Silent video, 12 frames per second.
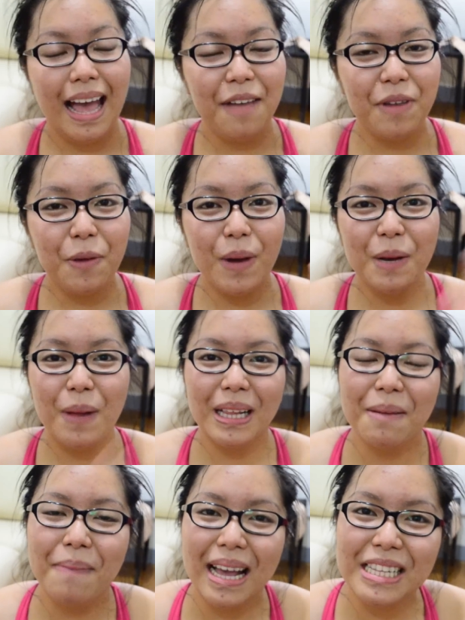Everyone,
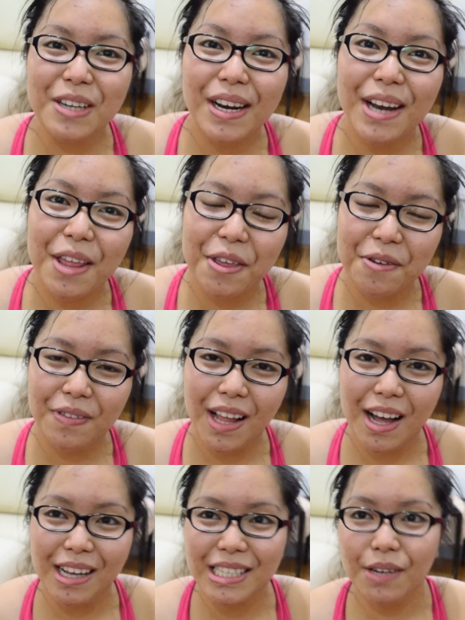welcome back to another
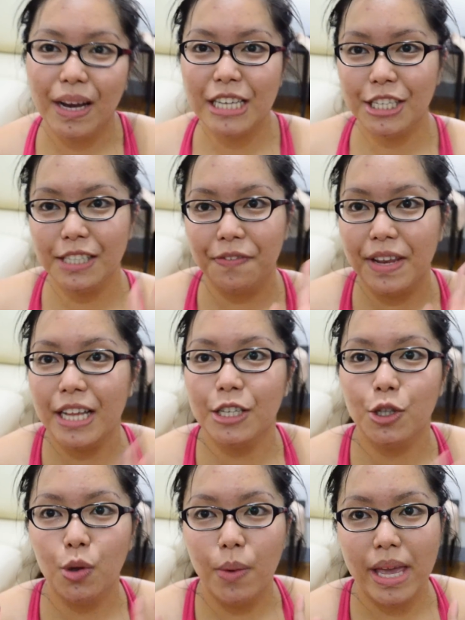vlog. So I just finished
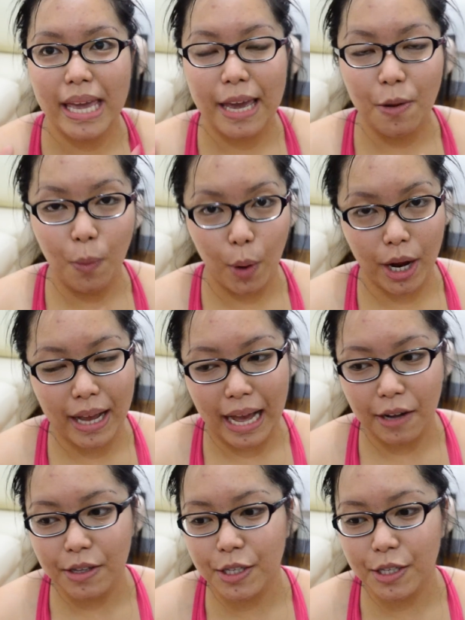doing a workout.